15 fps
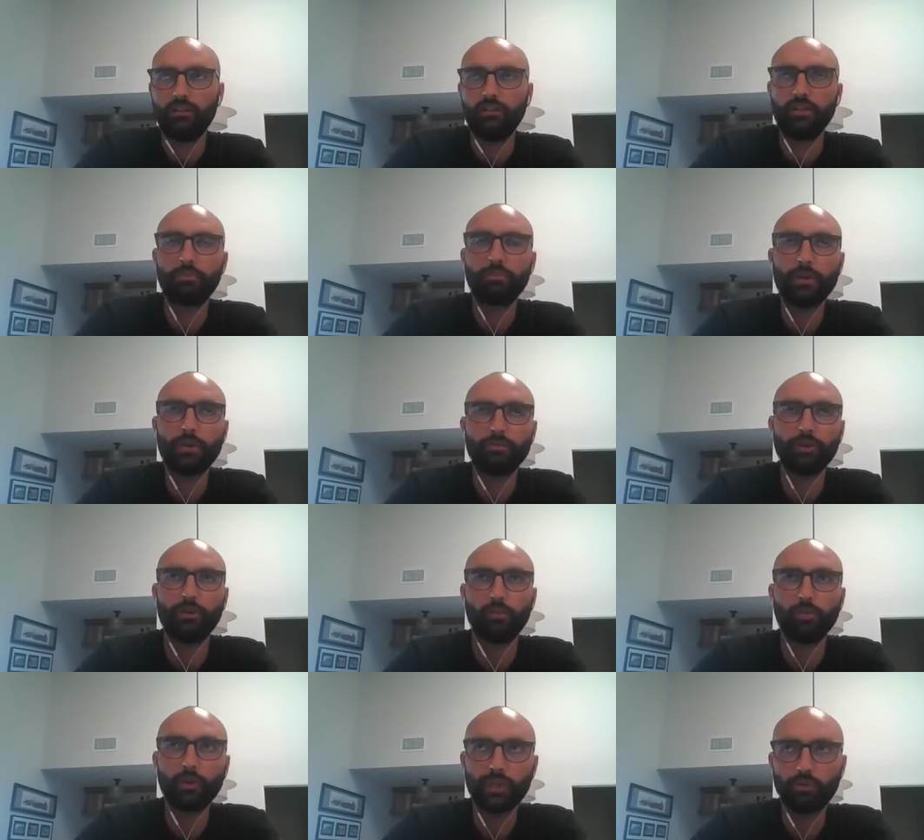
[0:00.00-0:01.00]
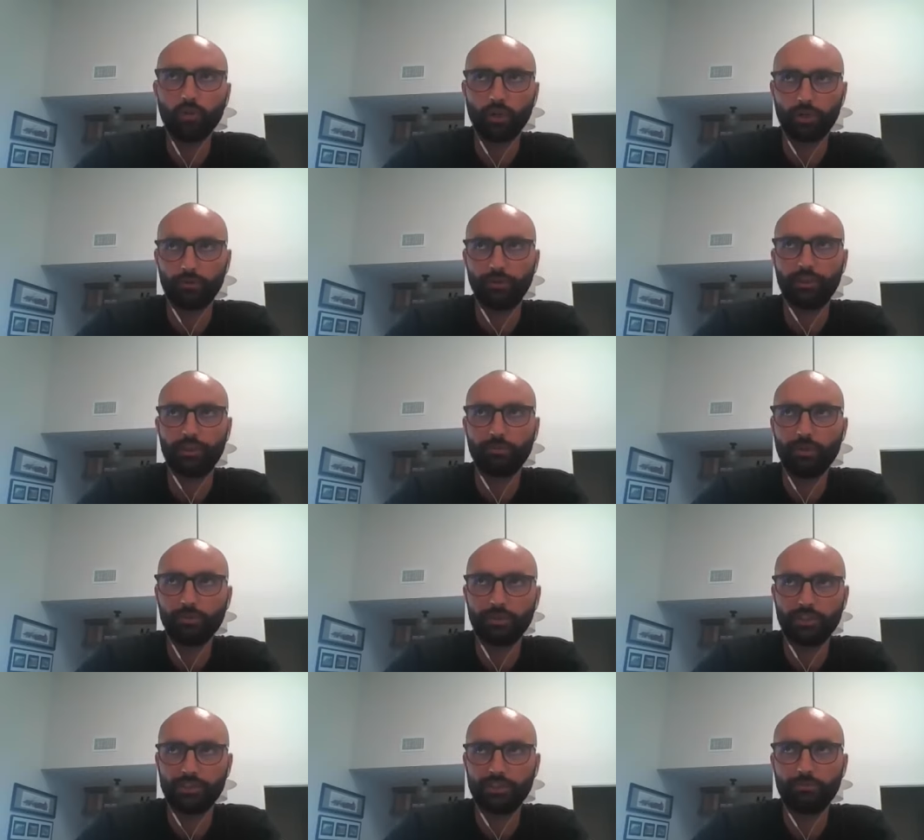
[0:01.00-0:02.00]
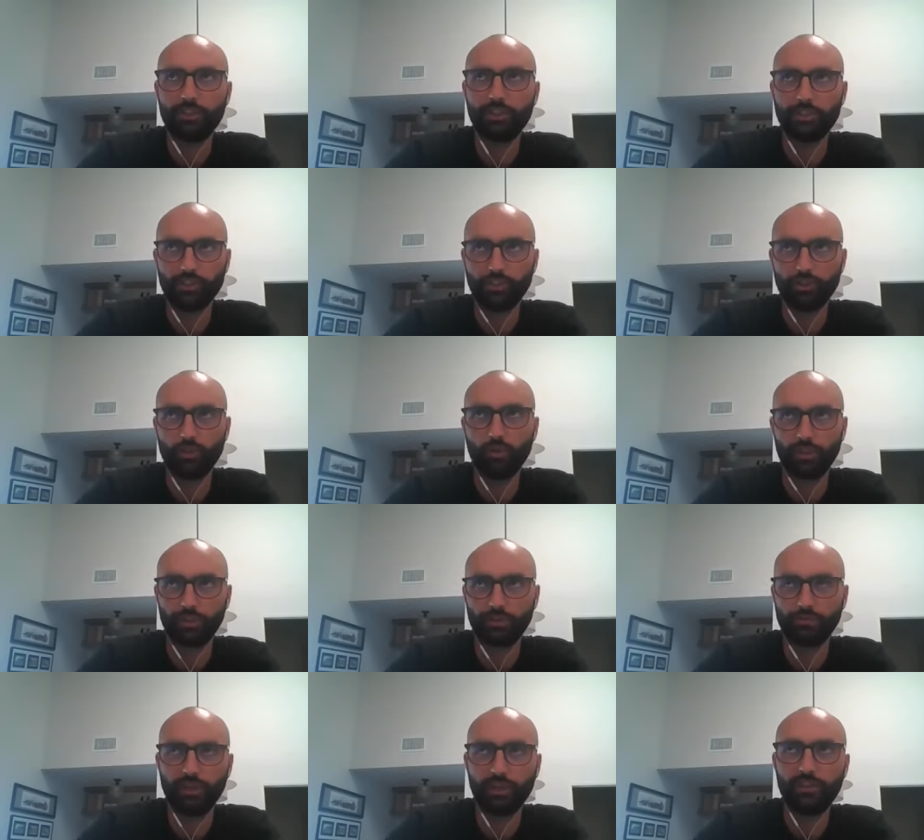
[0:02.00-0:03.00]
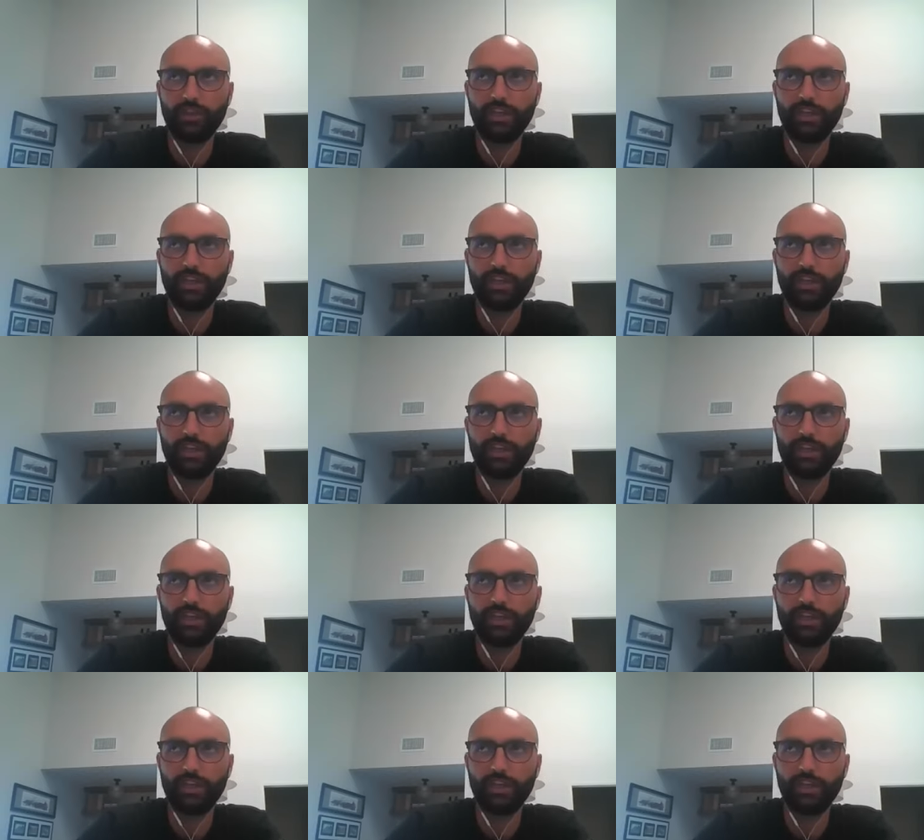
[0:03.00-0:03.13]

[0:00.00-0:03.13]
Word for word: the people that we work with, the people that Something Digital works with,